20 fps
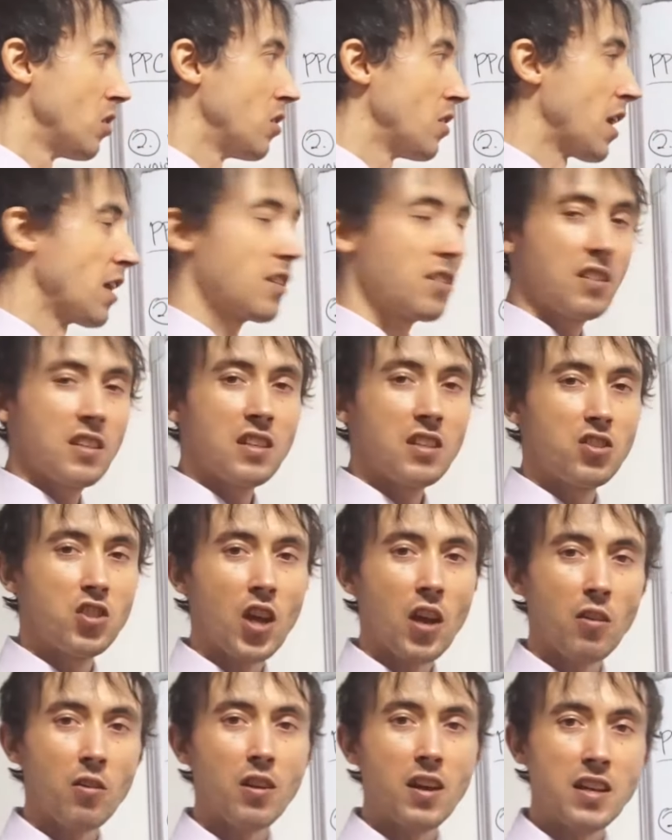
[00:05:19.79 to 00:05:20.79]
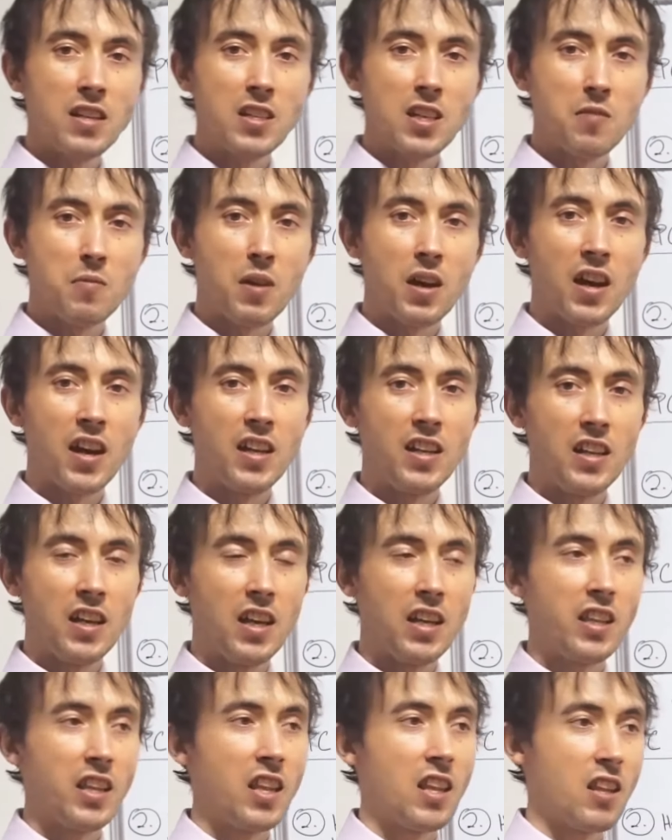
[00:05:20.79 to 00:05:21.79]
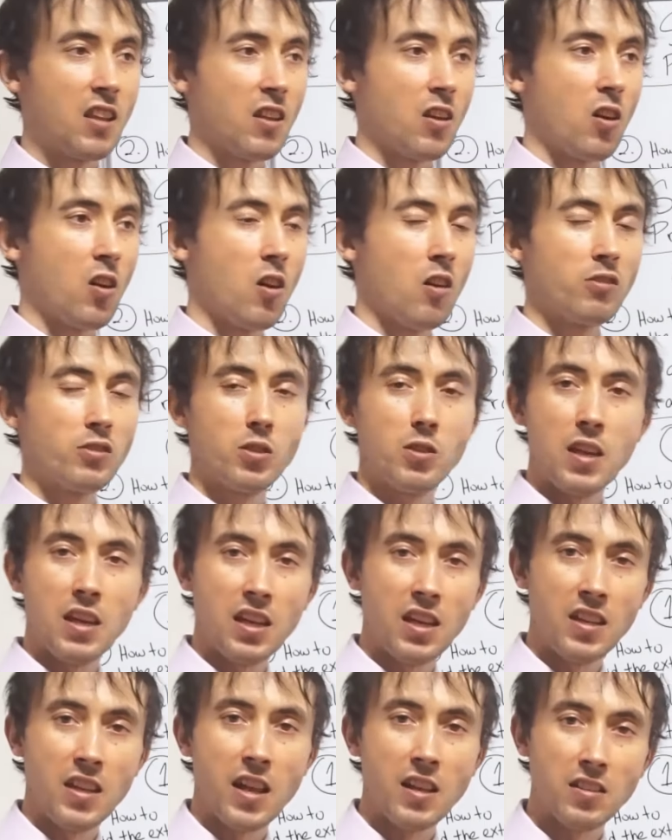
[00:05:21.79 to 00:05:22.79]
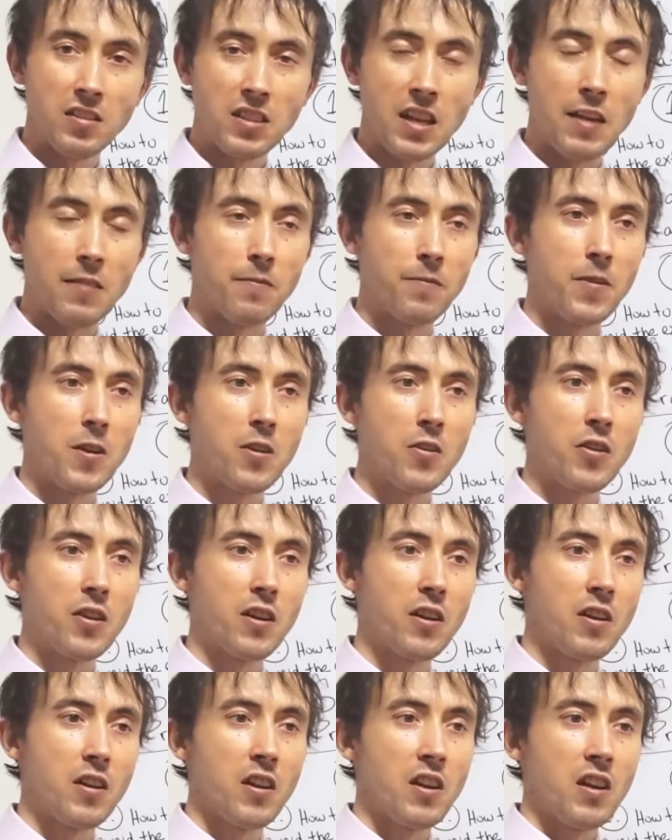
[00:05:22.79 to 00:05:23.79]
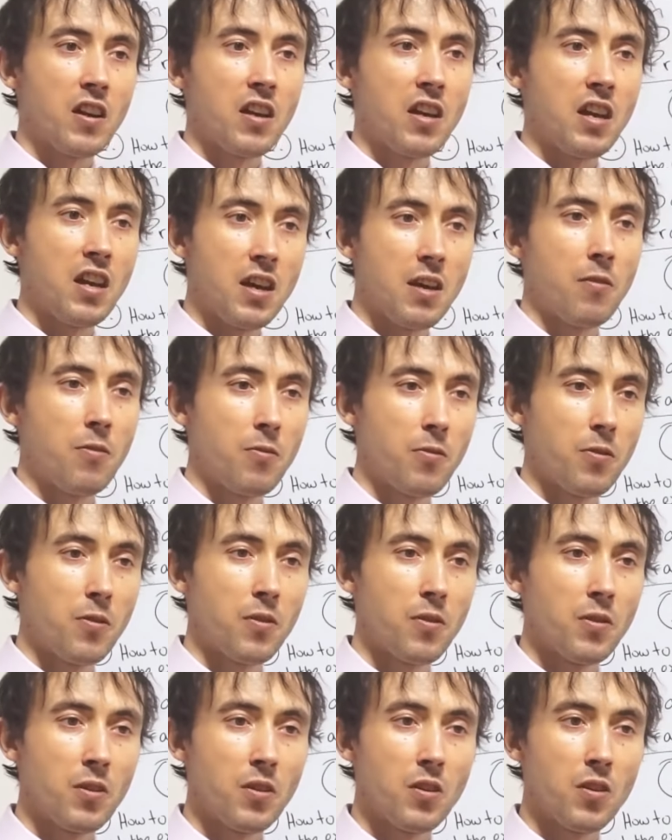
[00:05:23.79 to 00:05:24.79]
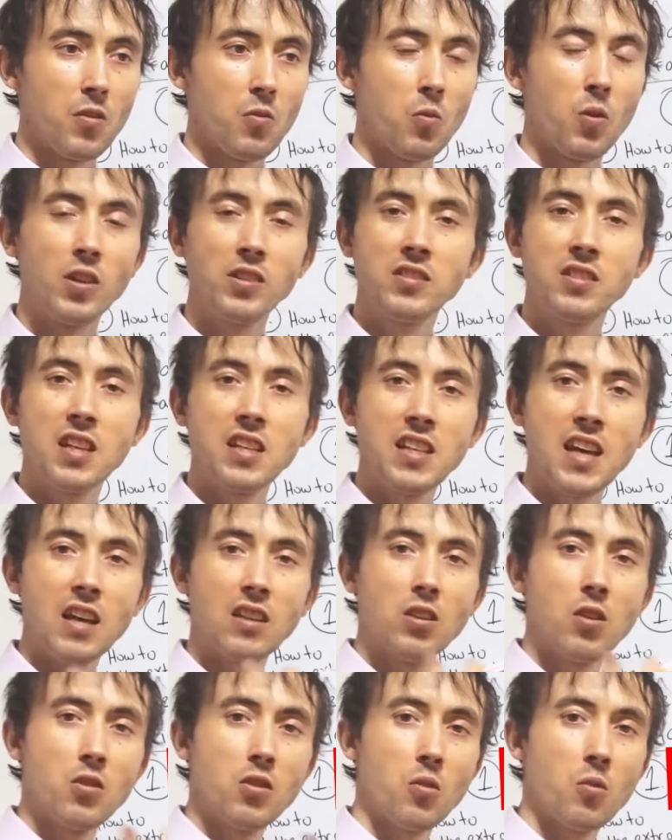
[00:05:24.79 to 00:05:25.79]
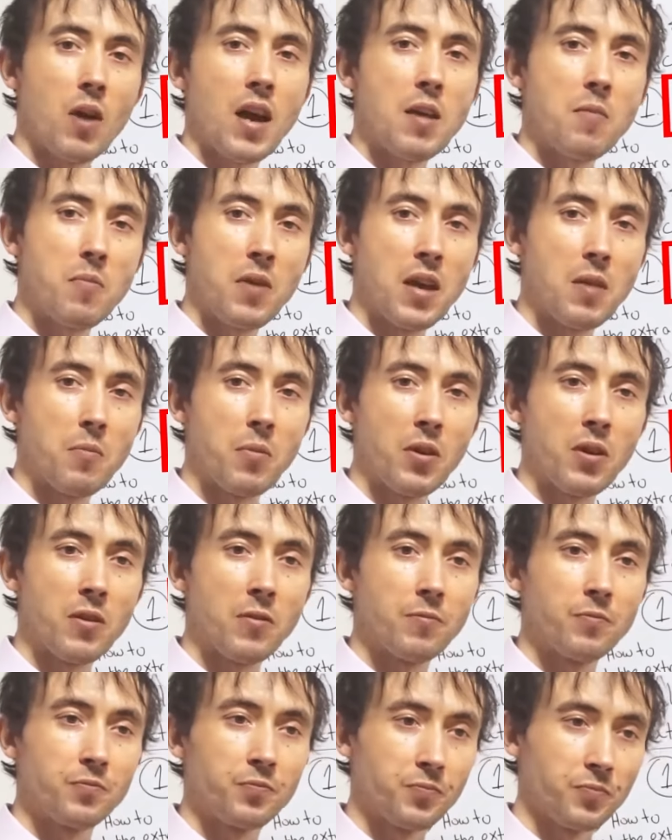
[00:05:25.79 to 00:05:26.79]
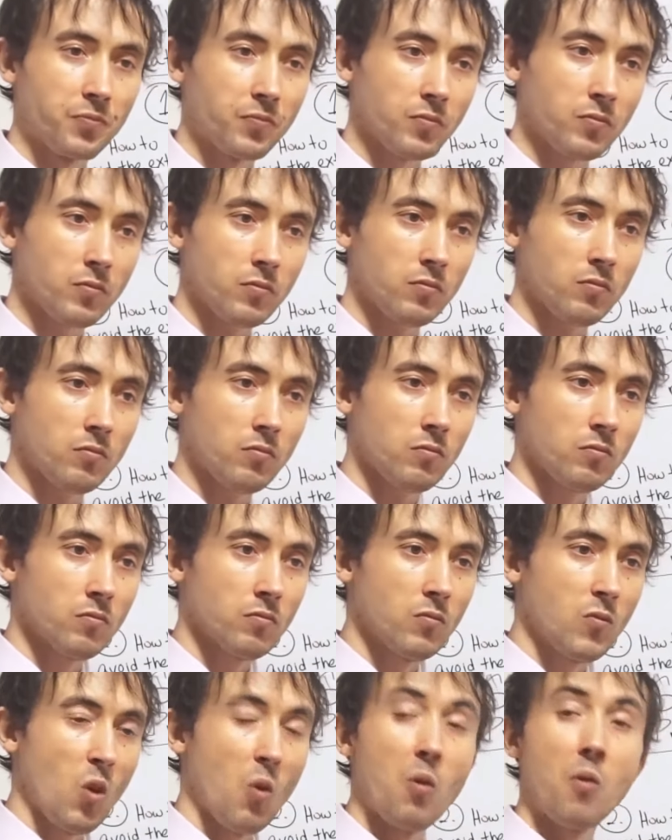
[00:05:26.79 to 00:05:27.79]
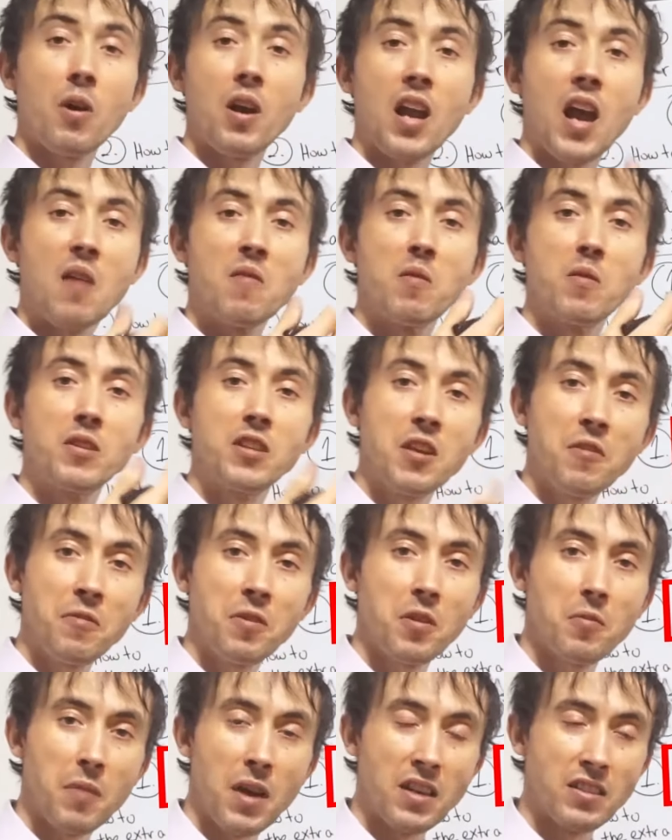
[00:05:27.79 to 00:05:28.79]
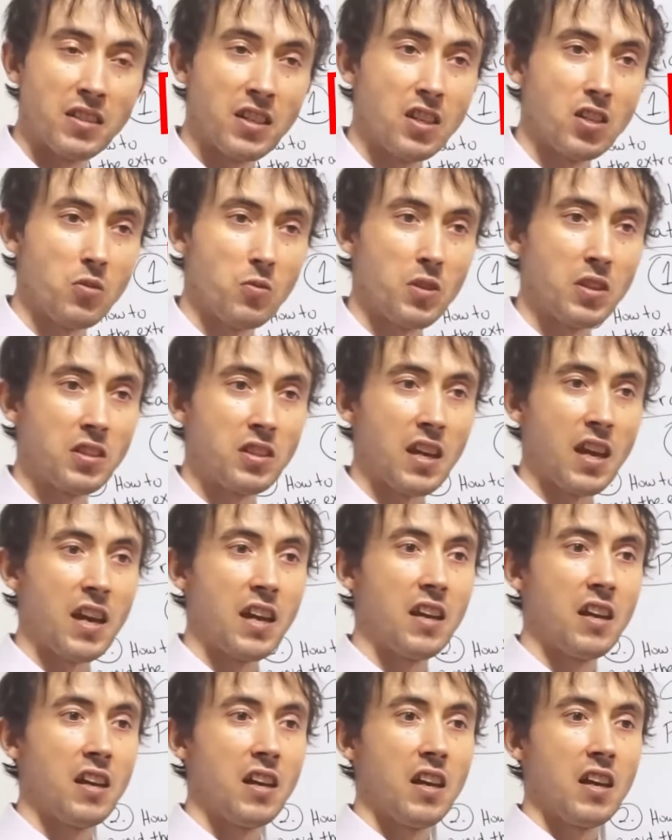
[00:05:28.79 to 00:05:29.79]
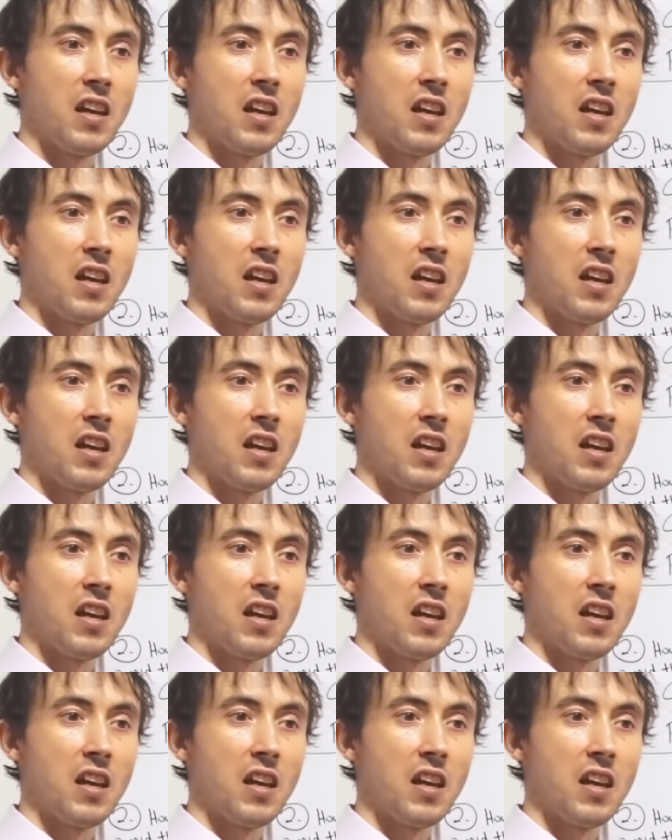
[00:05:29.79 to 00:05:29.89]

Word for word: That's the general idea behind it. And then also taking that a step further, if once they download the white paper, we want to have a different message. We say,